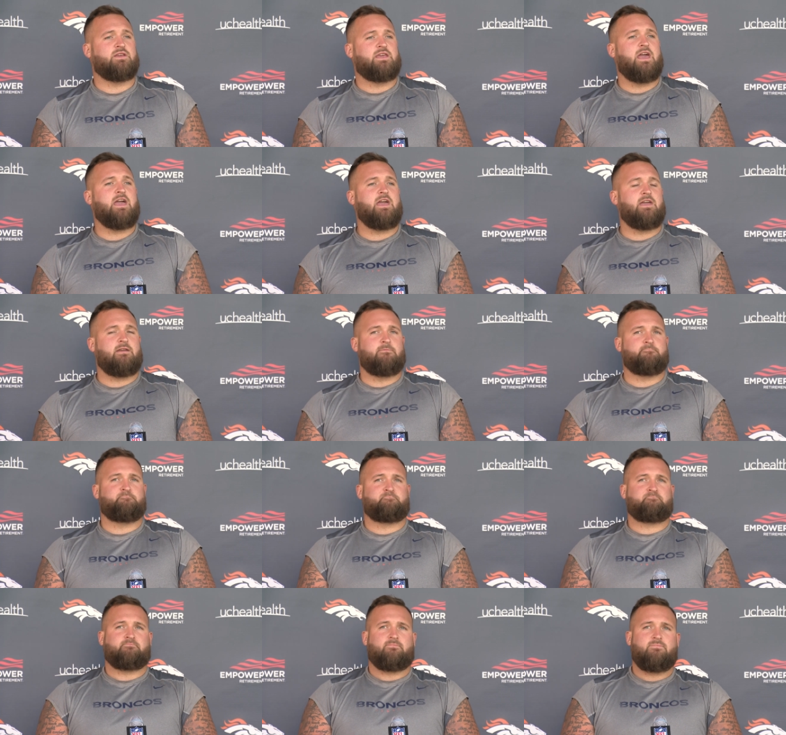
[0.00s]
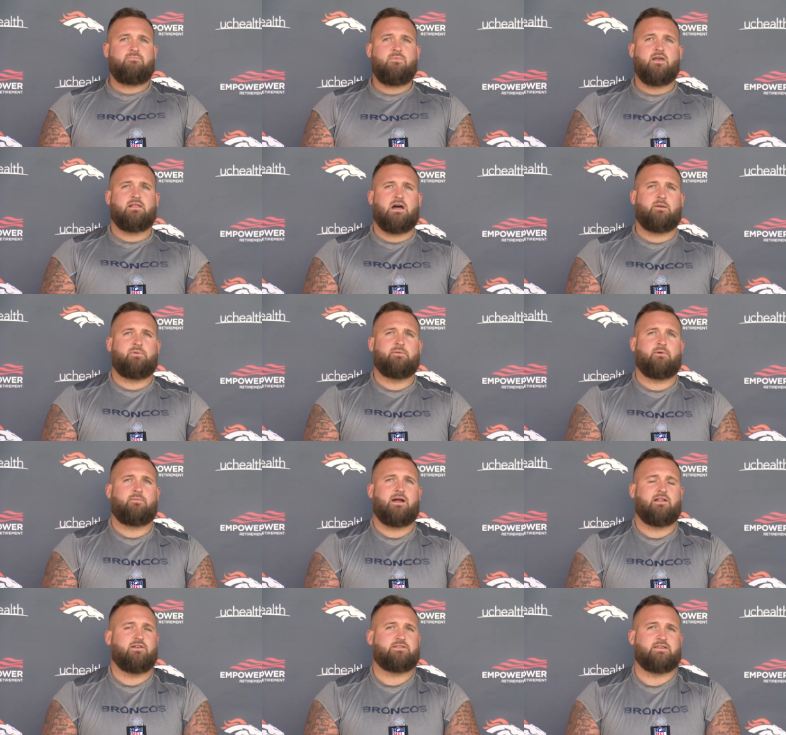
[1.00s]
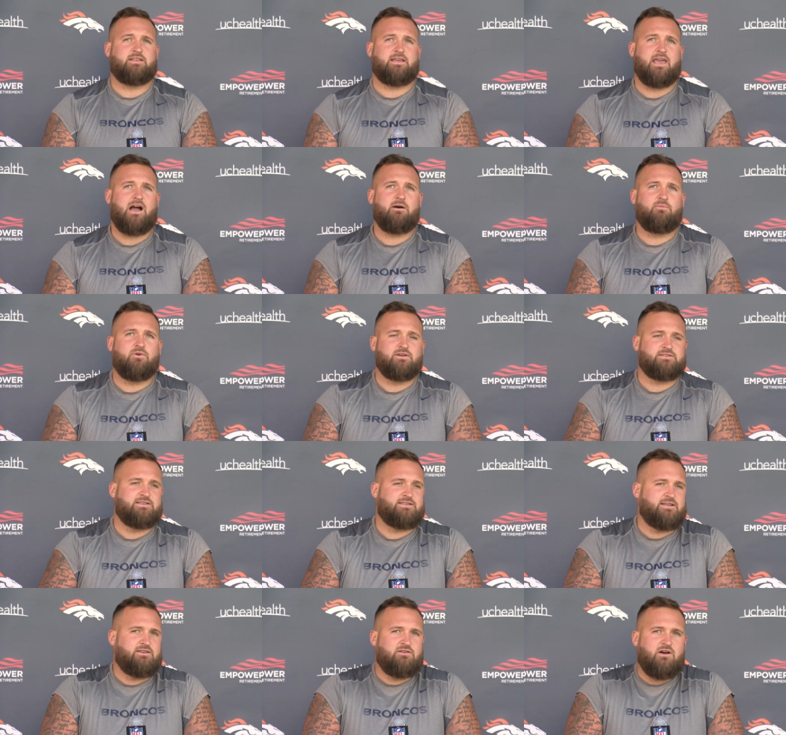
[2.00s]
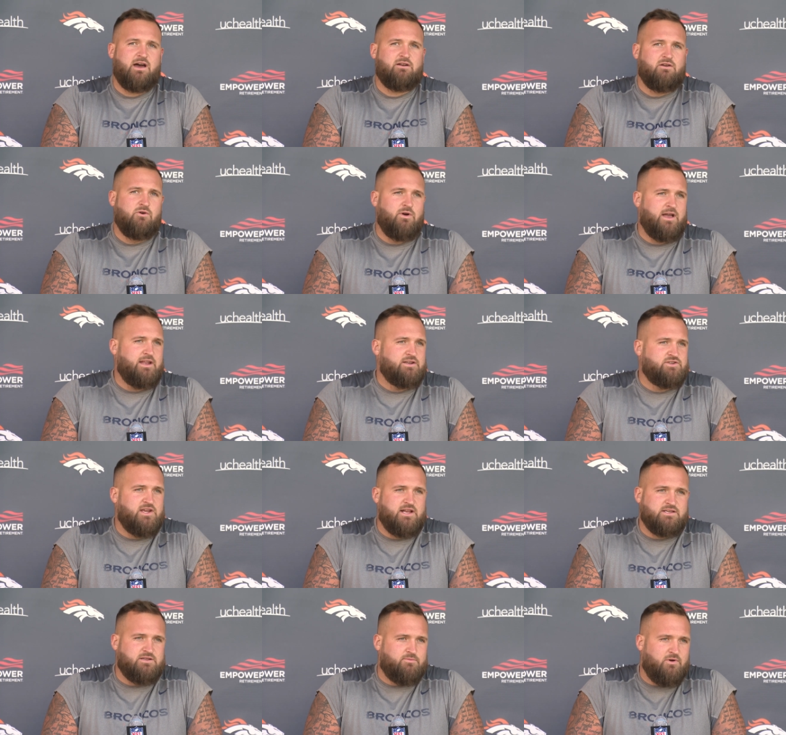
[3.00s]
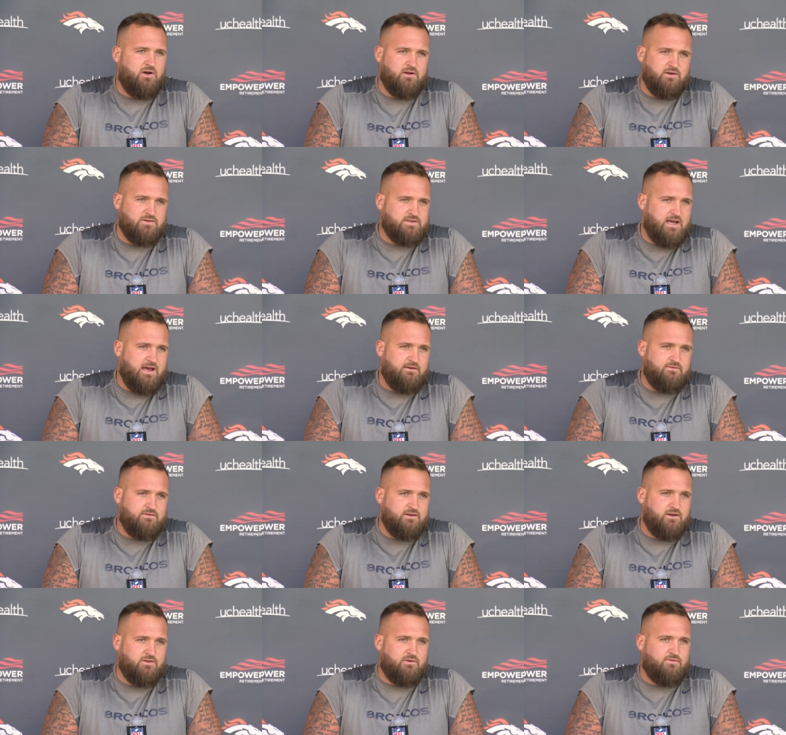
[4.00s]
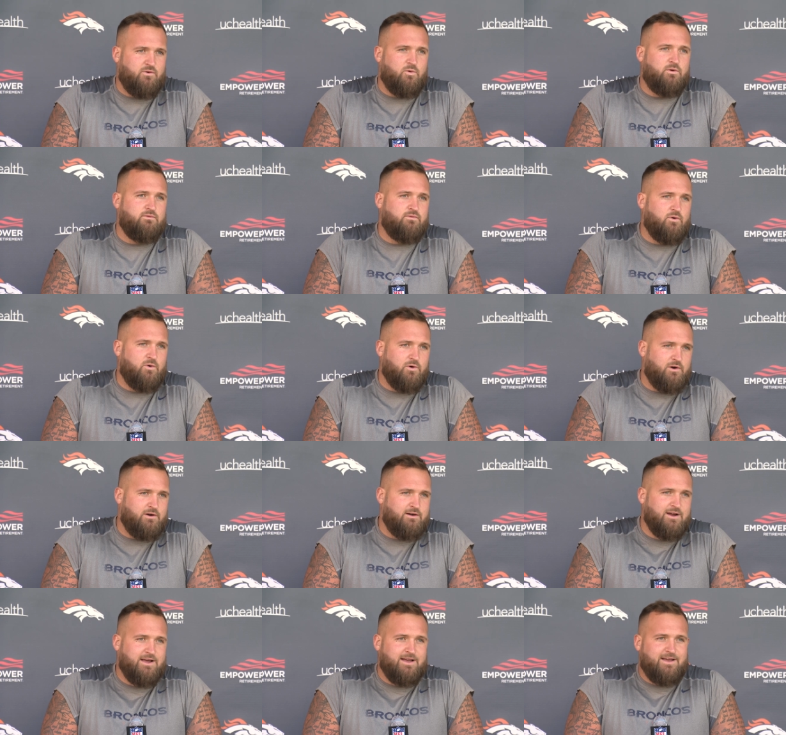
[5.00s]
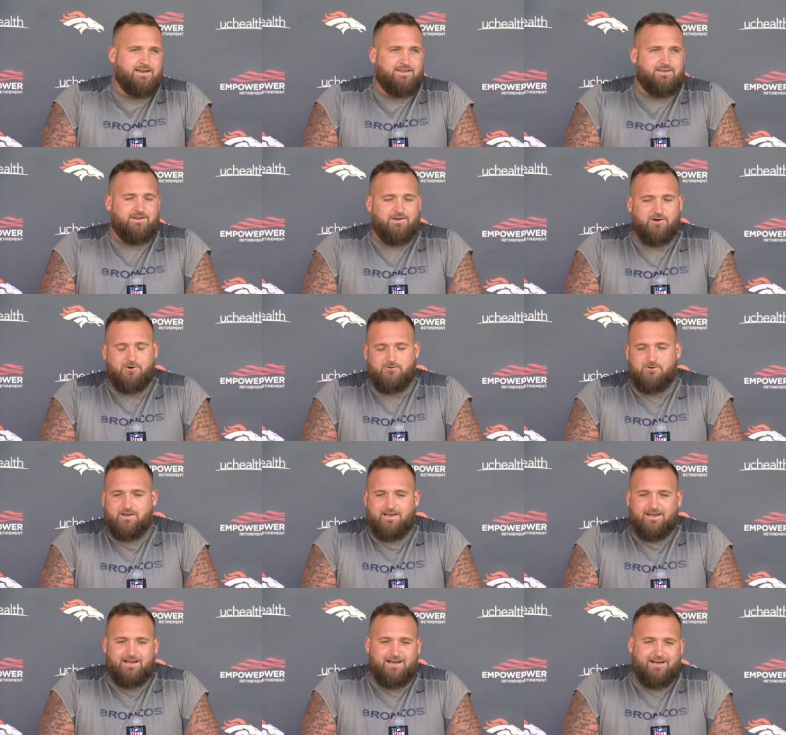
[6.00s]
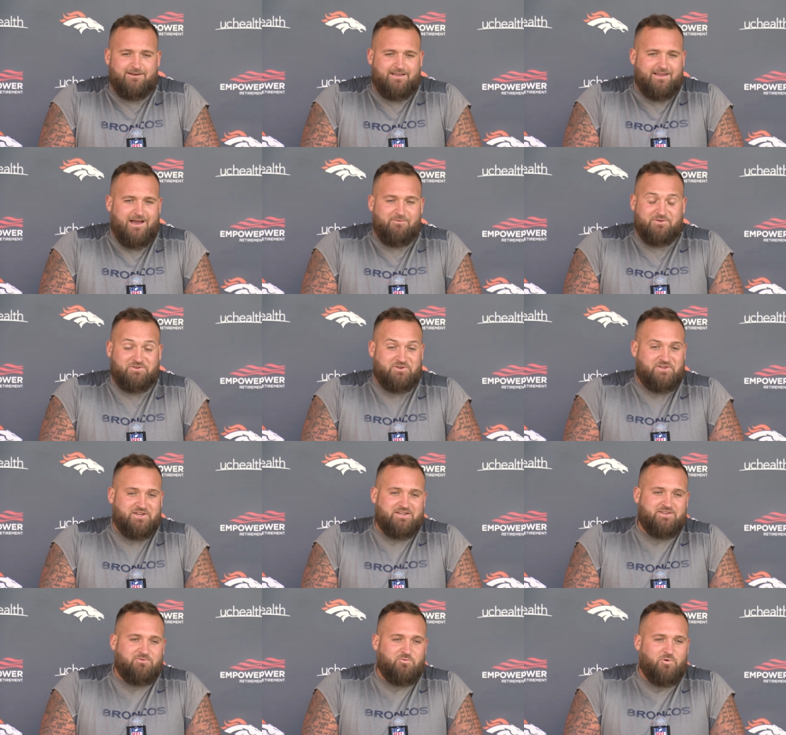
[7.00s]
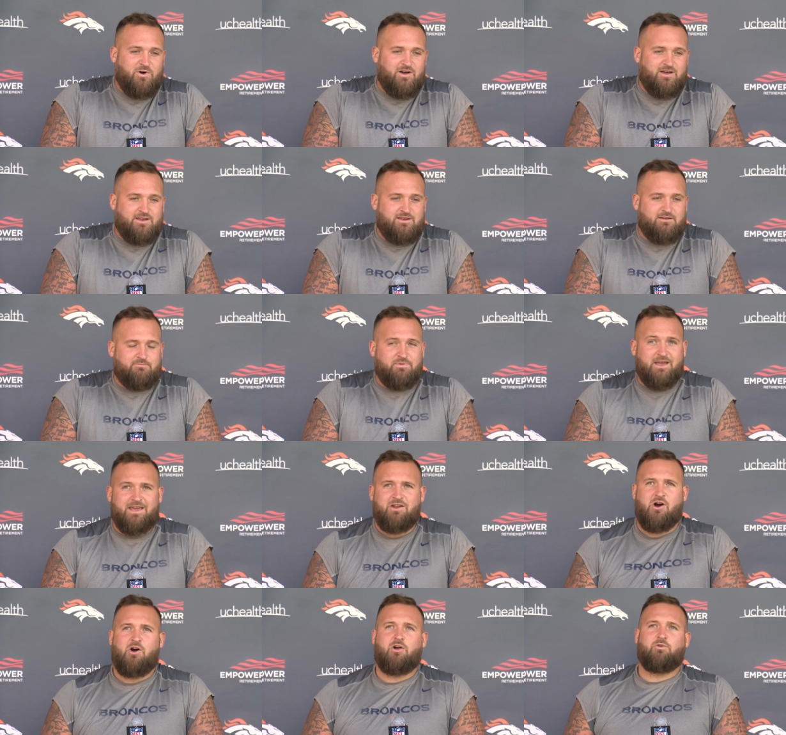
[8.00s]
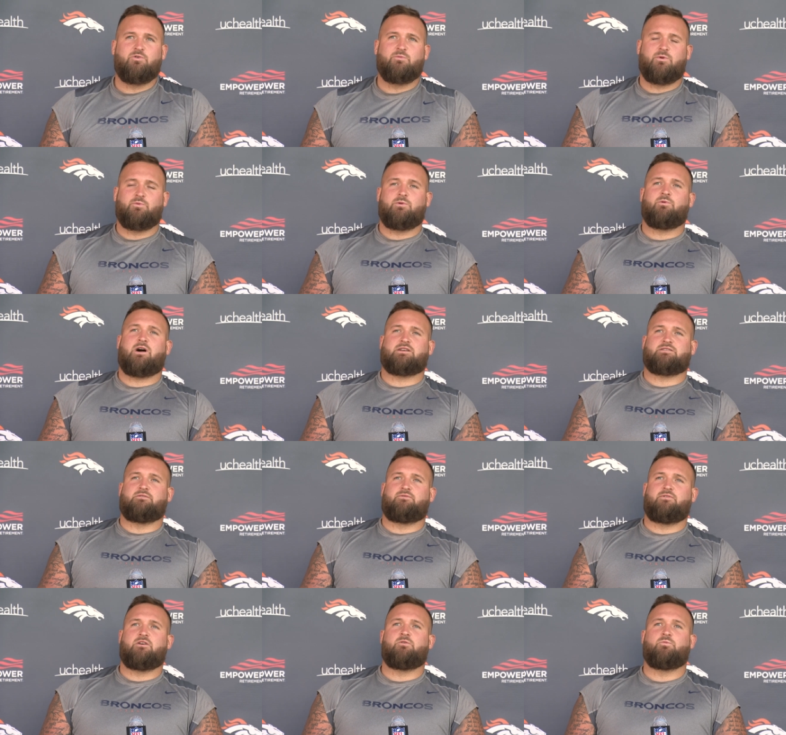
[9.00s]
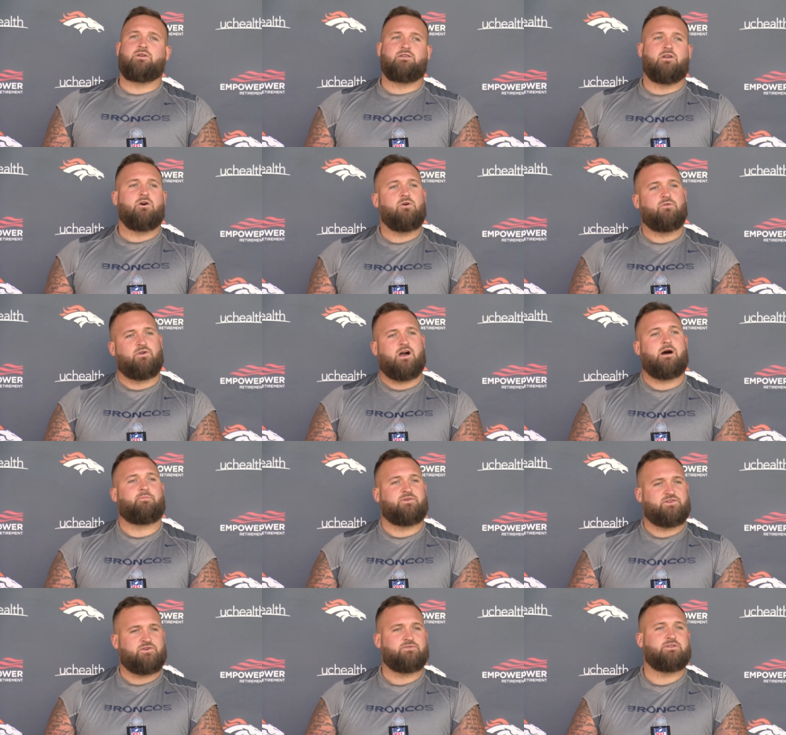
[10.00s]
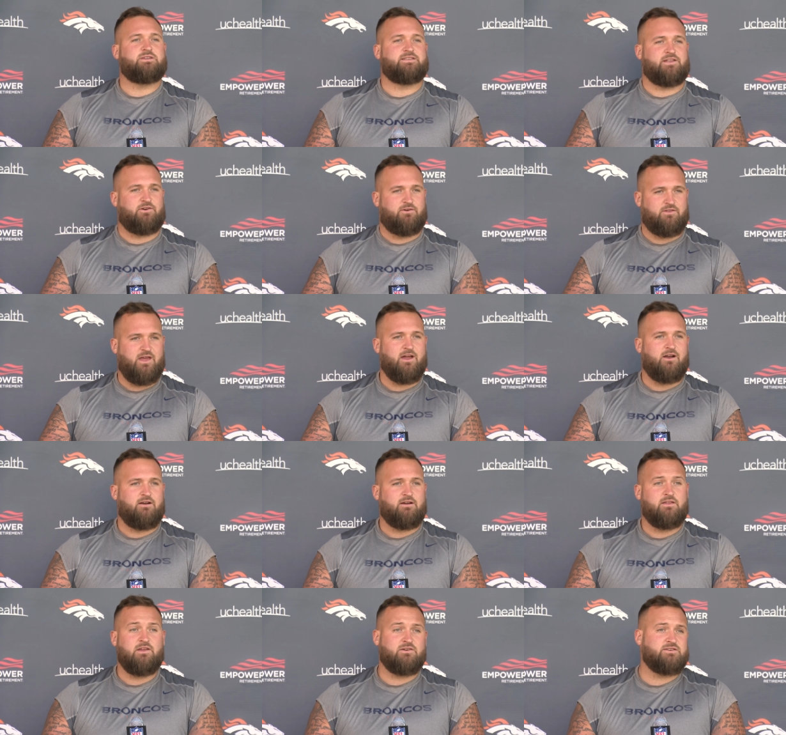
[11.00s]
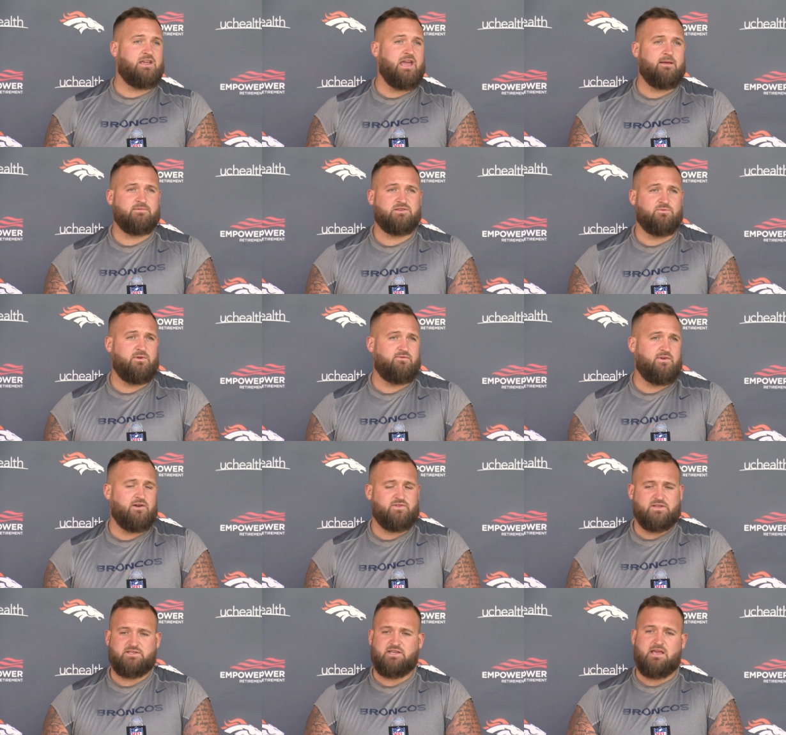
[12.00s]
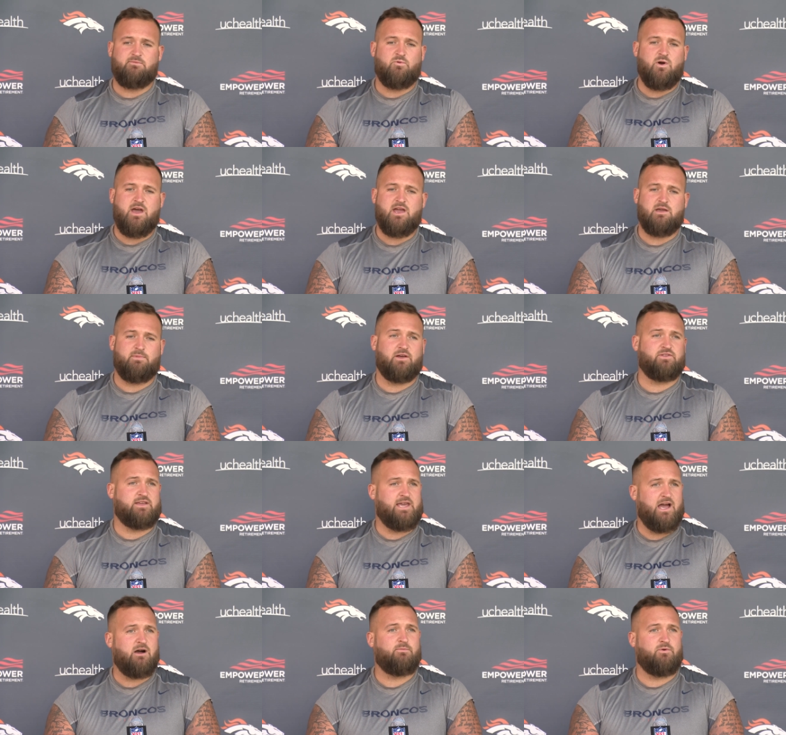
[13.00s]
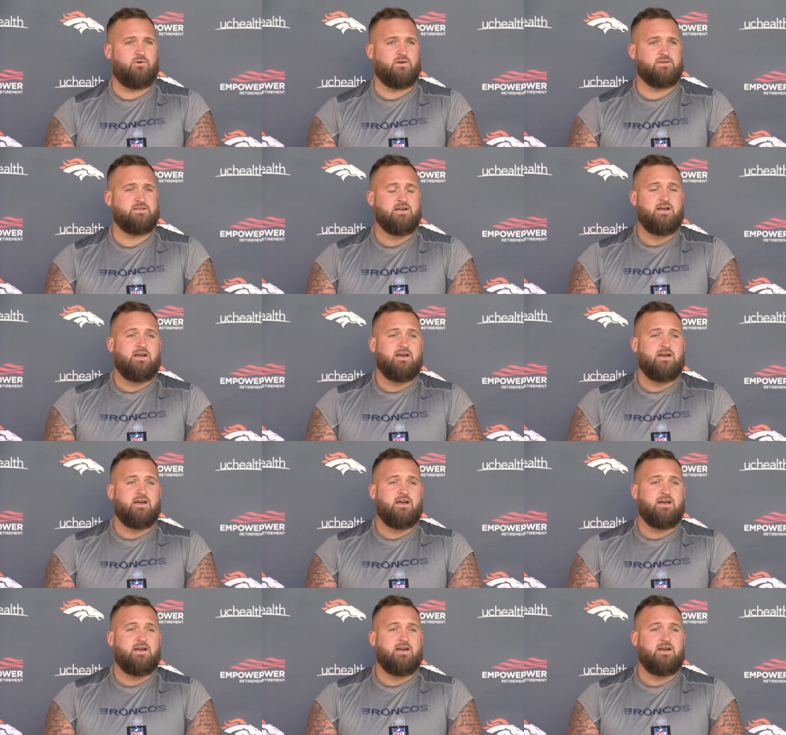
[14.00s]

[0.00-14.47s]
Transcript: the game. A lot of people might have looked at the Cowboys and said, you know, I don't know what kind of chance the Broncos have. You know, they're four and four. You know, uh, Cowboys are six and one, but in our room when we watch the film, we know the opportunities that are there. And there's games that we felt the same way about the Cowboys,